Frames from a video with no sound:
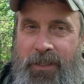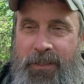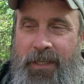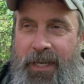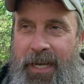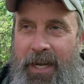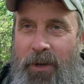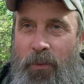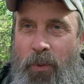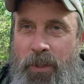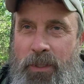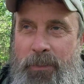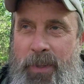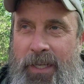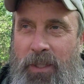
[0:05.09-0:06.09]
Today I
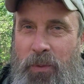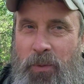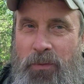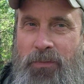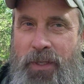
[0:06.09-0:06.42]
wanted to make a little